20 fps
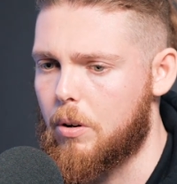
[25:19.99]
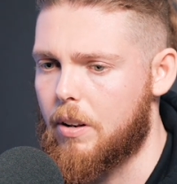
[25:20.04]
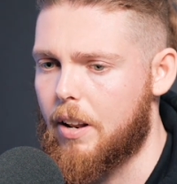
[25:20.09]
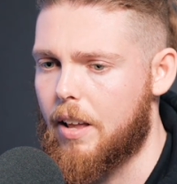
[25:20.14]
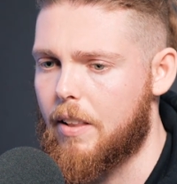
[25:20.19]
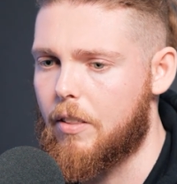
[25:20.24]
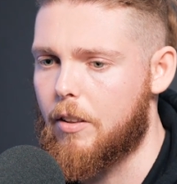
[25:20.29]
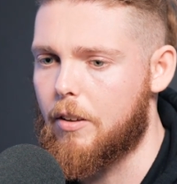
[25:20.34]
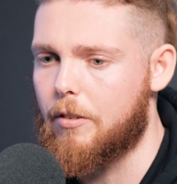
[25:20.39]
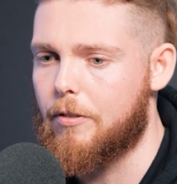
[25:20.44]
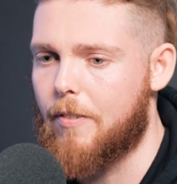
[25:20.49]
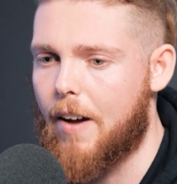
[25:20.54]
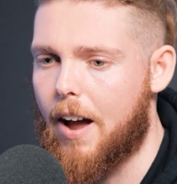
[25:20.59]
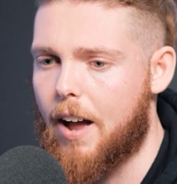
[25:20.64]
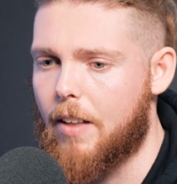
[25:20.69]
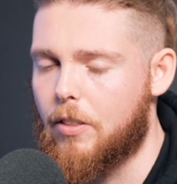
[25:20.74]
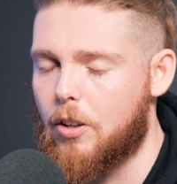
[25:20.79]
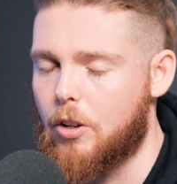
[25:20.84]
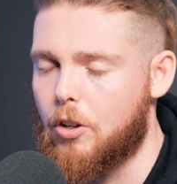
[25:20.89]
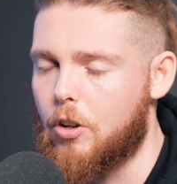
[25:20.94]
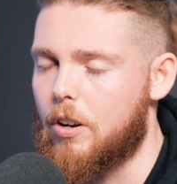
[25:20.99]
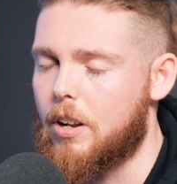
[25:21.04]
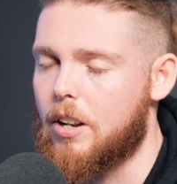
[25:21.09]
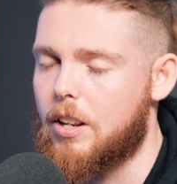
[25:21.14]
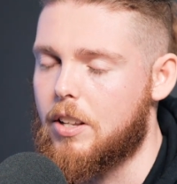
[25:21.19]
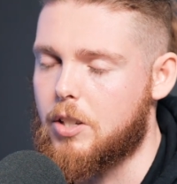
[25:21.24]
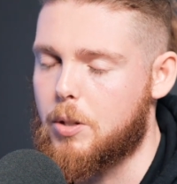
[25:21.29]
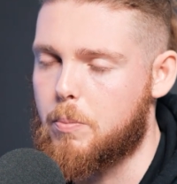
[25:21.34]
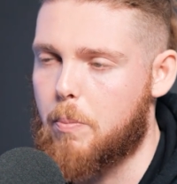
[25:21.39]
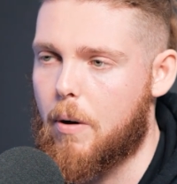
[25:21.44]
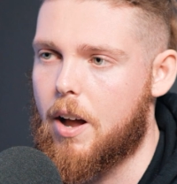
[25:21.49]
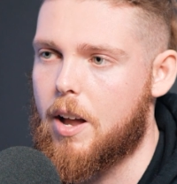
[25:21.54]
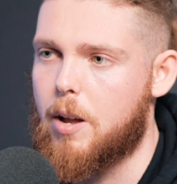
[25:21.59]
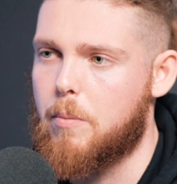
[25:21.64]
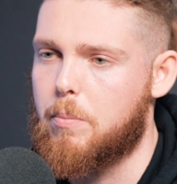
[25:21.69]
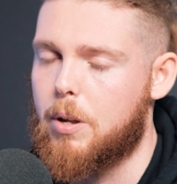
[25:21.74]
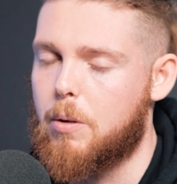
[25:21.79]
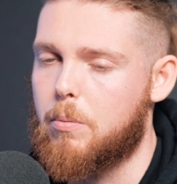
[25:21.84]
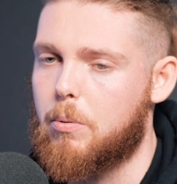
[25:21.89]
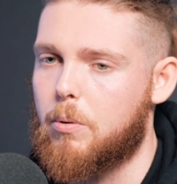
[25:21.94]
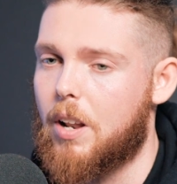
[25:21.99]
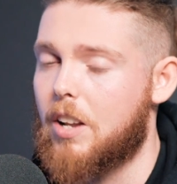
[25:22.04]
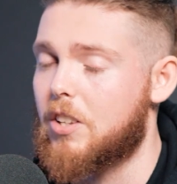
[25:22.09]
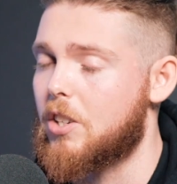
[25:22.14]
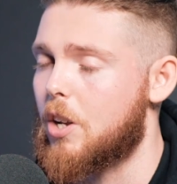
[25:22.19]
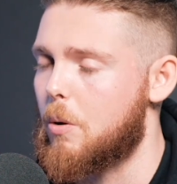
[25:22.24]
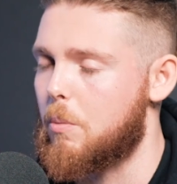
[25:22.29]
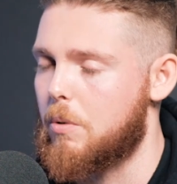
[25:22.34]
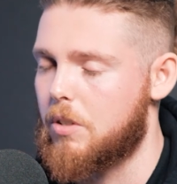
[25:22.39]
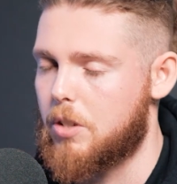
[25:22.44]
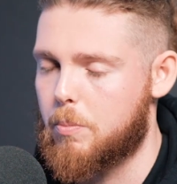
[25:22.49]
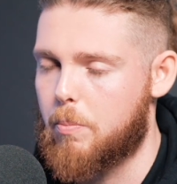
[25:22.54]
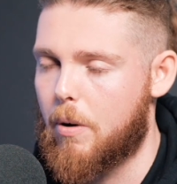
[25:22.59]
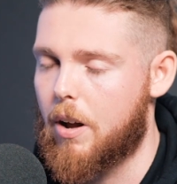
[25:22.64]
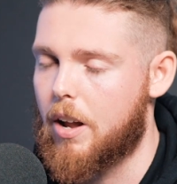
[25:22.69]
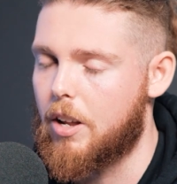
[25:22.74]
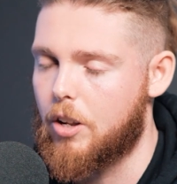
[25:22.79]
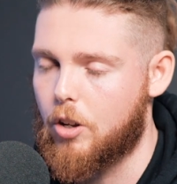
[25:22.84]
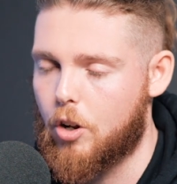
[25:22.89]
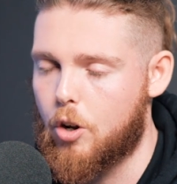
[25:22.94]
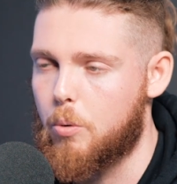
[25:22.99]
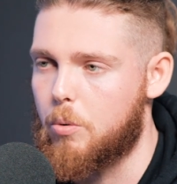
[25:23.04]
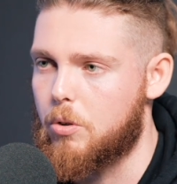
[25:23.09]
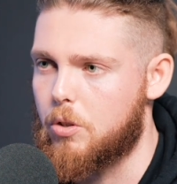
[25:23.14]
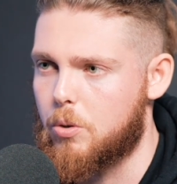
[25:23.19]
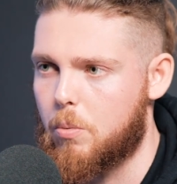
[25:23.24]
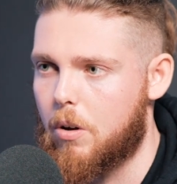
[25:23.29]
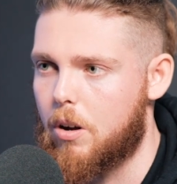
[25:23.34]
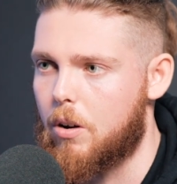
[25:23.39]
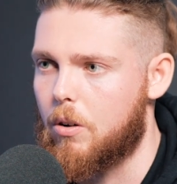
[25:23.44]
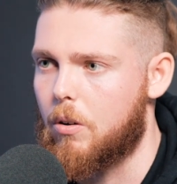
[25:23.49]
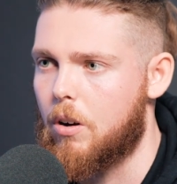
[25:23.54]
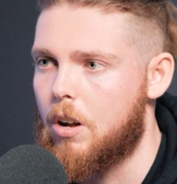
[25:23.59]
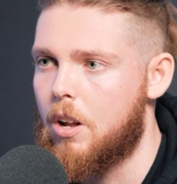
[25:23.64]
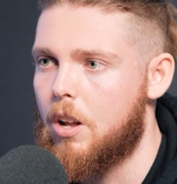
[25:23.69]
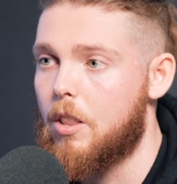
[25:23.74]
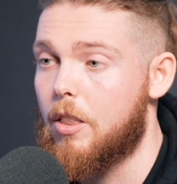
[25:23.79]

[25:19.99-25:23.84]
and then the fact that you can inspire people, that's going to inspire you as well.